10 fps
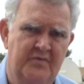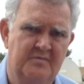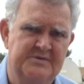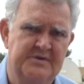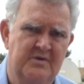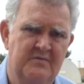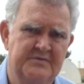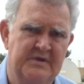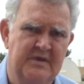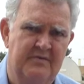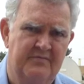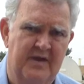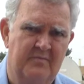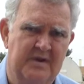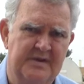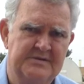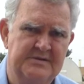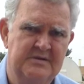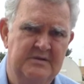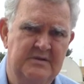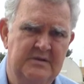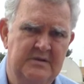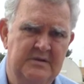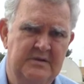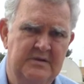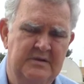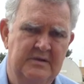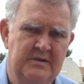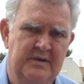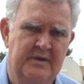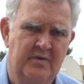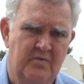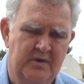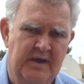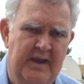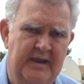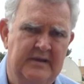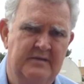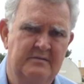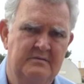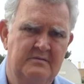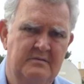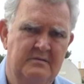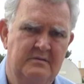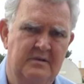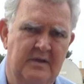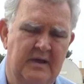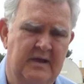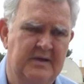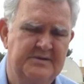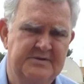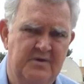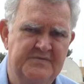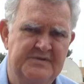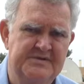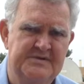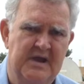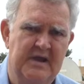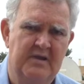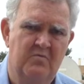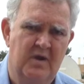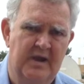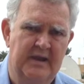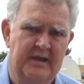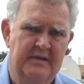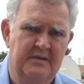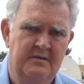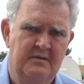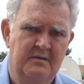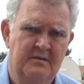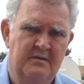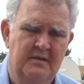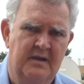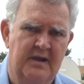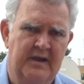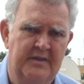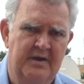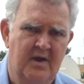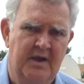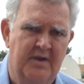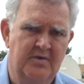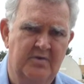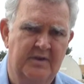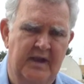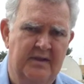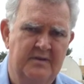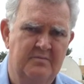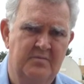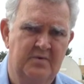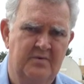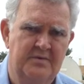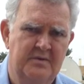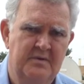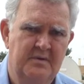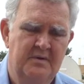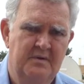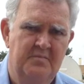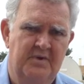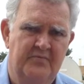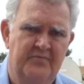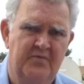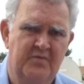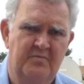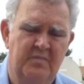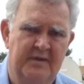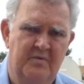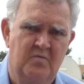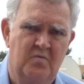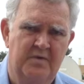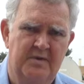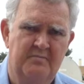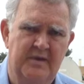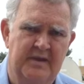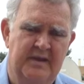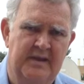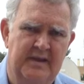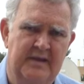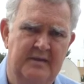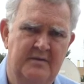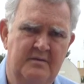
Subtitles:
for themselves and their families in an organic, self-sustaining way. And anything I can do that to build better food, better water, better air,